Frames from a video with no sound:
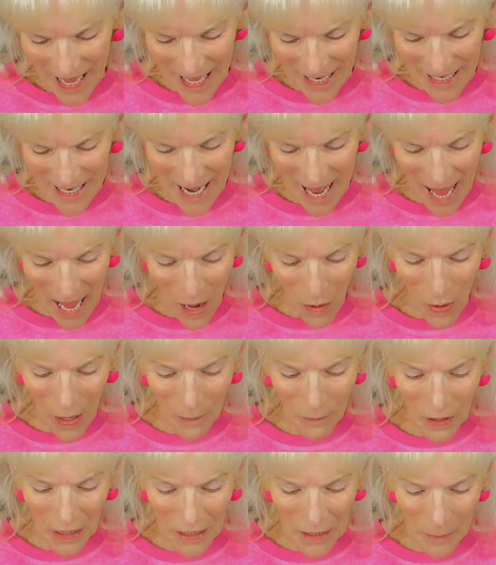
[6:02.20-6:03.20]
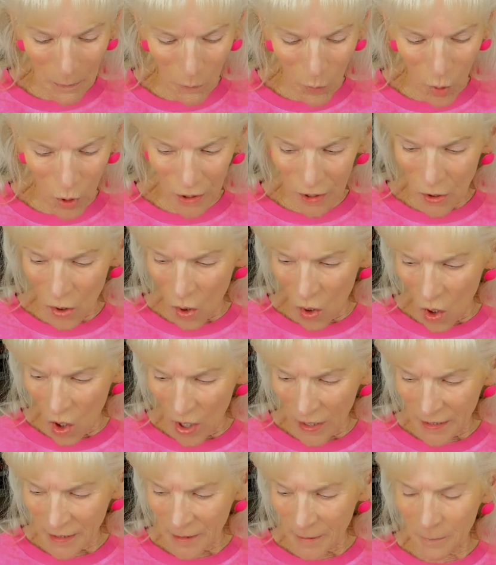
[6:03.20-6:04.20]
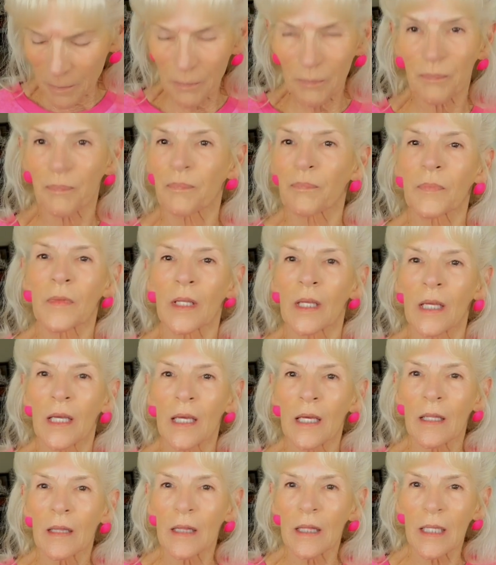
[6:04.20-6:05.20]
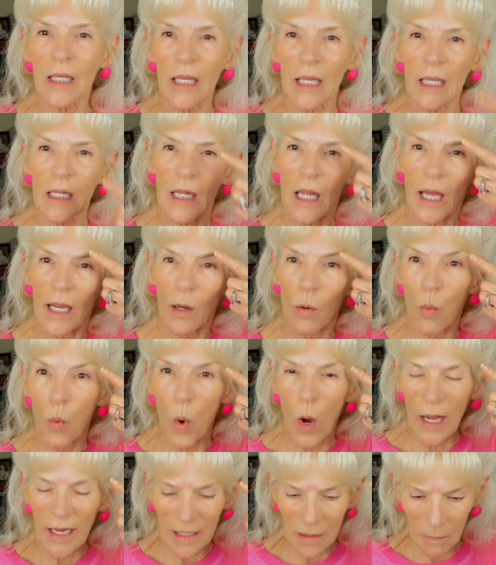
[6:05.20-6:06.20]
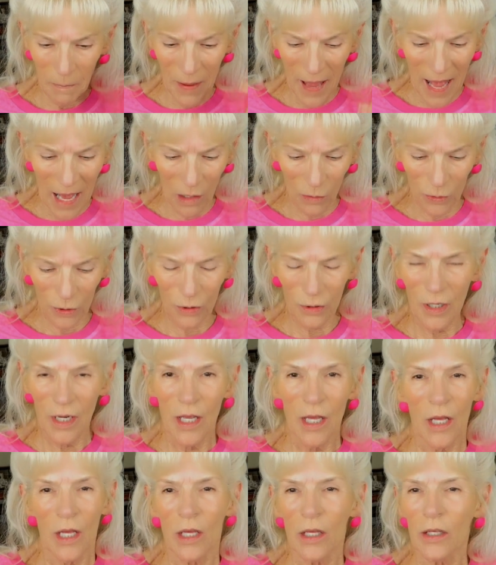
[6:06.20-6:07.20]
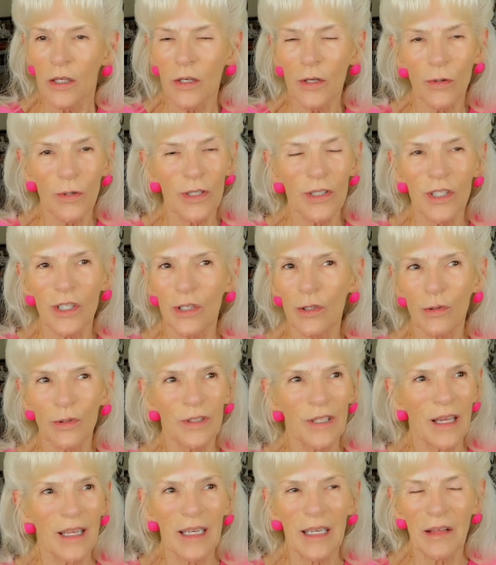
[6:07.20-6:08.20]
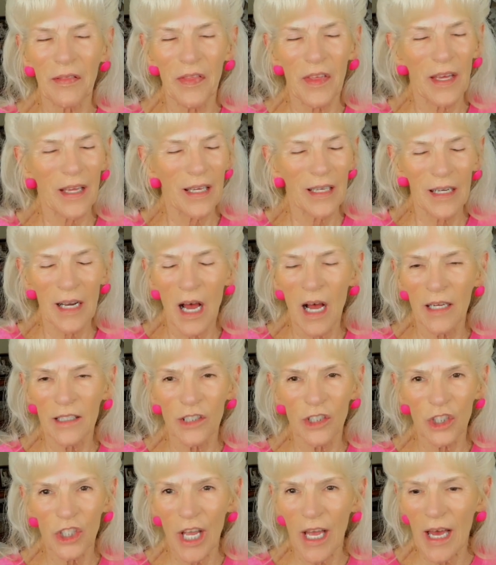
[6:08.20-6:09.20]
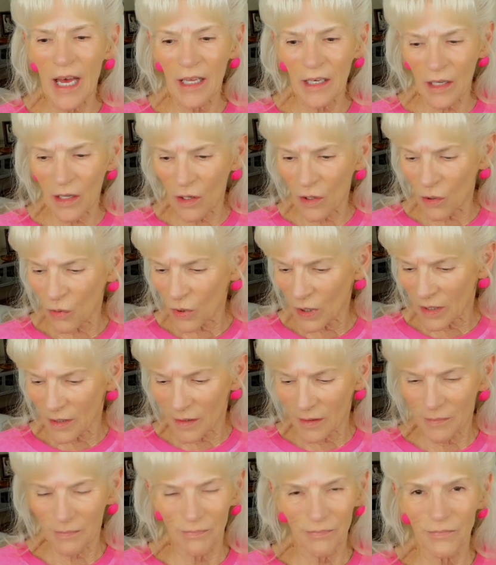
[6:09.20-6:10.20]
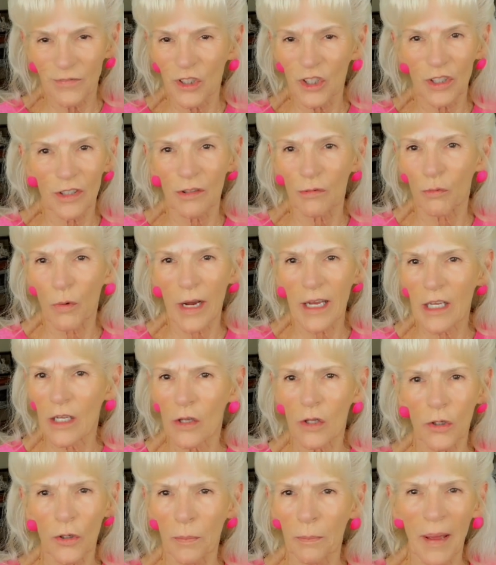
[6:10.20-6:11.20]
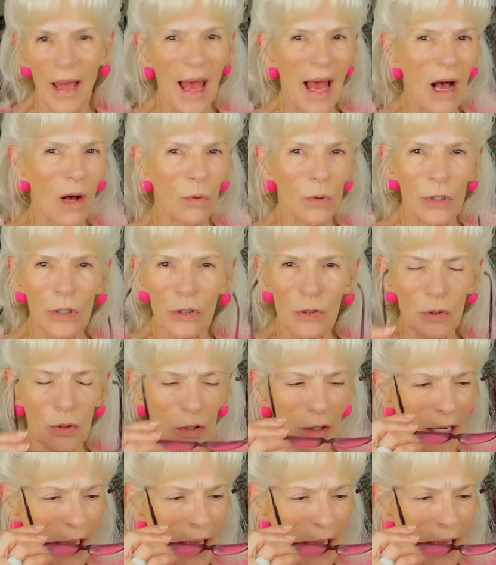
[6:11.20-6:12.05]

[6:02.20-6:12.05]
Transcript: now I'm going to put on the like white powder. You could use anything, an eyeshadow, just regular powder or